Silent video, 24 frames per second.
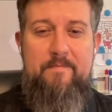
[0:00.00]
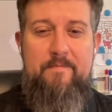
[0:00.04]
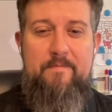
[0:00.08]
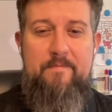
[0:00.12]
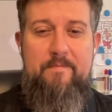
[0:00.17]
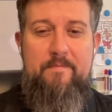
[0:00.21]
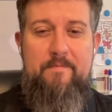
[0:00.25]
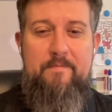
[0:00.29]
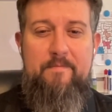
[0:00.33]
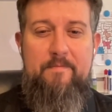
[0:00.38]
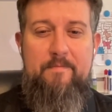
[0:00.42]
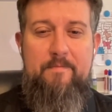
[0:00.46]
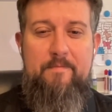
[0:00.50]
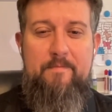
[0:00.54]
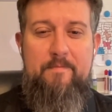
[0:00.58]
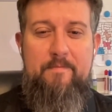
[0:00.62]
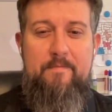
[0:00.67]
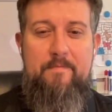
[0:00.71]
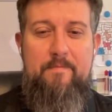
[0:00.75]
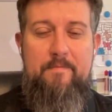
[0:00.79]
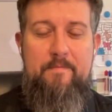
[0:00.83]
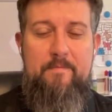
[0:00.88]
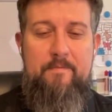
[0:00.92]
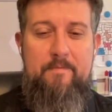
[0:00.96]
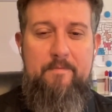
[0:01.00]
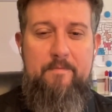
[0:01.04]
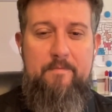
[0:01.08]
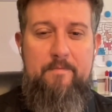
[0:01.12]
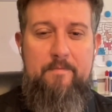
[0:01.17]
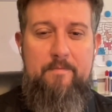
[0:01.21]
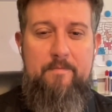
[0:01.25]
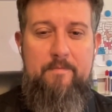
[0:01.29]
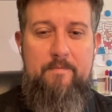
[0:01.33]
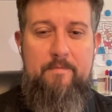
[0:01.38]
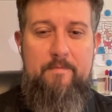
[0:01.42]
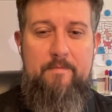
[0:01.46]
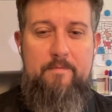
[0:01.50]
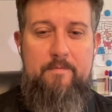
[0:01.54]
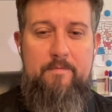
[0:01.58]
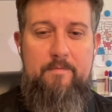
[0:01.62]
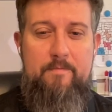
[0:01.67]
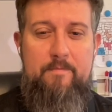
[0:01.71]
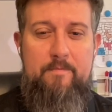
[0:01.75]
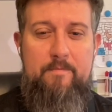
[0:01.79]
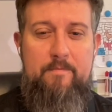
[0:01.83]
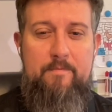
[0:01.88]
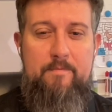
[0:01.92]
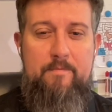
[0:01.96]

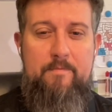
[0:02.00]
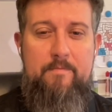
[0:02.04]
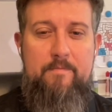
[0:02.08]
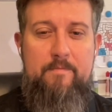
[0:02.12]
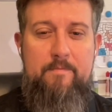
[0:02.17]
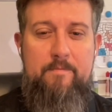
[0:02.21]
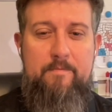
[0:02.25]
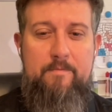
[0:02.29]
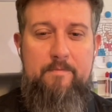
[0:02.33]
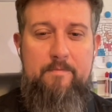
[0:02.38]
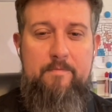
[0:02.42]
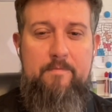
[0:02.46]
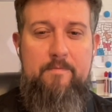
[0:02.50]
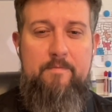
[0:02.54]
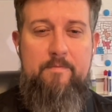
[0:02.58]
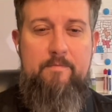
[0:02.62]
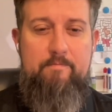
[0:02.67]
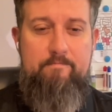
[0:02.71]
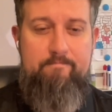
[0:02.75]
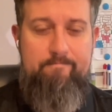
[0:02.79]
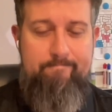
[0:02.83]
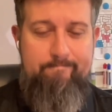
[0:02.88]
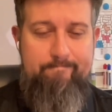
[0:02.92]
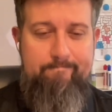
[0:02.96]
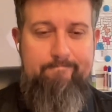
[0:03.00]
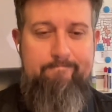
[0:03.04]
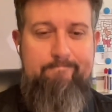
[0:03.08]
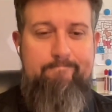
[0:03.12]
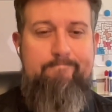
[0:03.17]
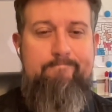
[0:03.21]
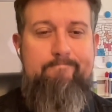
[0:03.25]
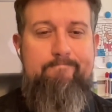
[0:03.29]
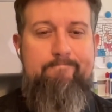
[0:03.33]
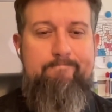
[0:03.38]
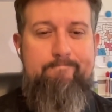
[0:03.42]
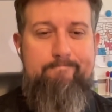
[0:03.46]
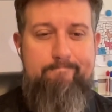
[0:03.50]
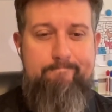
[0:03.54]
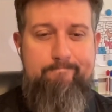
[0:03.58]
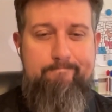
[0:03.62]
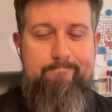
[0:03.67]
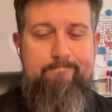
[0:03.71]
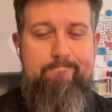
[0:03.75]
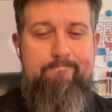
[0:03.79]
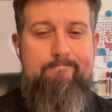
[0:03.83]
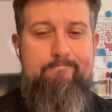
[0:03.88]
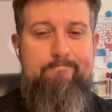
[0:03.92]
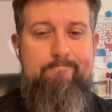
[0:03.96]

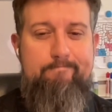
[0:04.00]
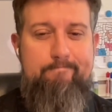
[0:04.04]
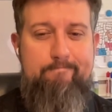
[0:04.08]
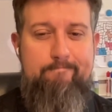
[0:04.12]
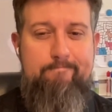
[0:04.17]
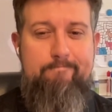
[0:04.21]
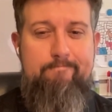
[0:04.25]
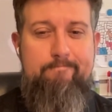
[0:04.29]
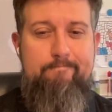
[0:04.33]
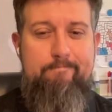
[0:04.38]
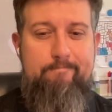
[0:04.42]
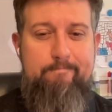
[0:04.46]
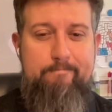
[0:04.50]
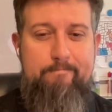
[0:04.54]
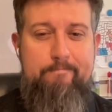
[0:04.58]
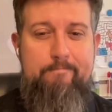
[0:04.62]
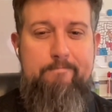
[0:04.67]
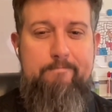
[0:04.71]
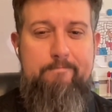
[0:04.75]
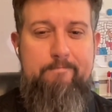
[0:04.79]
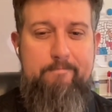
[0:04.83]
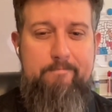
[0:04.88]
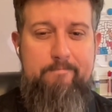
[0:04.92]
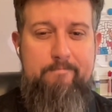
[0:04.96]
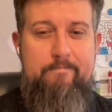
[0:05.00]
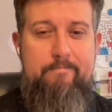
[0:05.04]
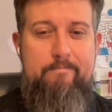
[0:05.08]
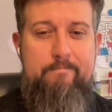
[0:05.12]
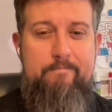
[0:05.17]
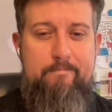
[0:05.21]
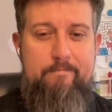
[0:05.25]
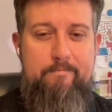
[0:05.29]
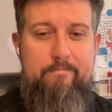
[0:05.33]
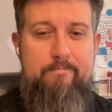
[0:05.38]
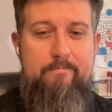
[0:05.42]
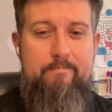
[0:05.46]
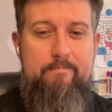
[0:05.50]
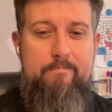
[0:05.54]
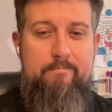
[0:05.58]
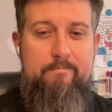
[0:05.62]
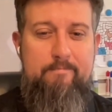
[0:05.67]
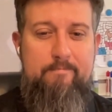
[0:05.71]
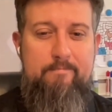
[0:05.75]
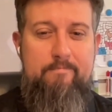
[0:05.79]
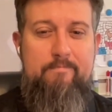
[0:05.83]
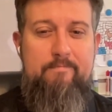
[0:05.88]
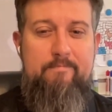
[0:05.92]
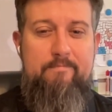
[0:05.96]

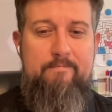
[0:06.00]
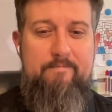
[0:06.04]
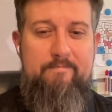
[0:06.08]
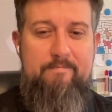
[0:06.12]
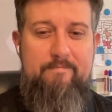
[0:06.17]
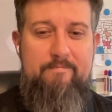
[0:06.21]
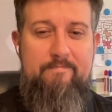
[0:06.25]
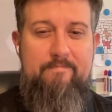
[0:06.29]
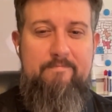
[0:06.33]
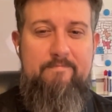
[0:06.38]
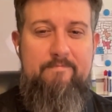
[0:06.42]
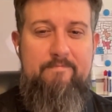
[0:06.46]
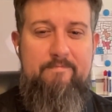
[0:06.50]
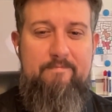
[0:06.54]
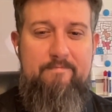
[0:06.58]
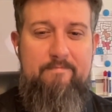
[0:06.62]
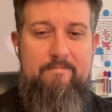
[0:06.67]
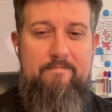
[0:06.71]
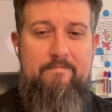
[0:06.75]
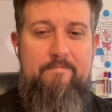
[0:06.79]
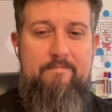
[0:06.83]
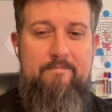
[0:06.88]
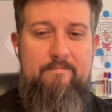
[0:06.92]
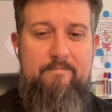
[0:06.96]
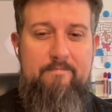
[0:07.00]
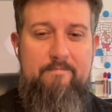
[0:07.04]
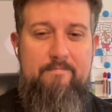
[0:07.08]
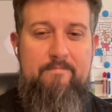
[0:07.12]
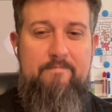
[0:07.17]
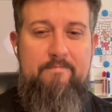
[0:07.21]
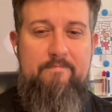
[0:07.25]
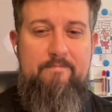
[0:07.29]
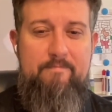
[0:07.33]
(not speaking)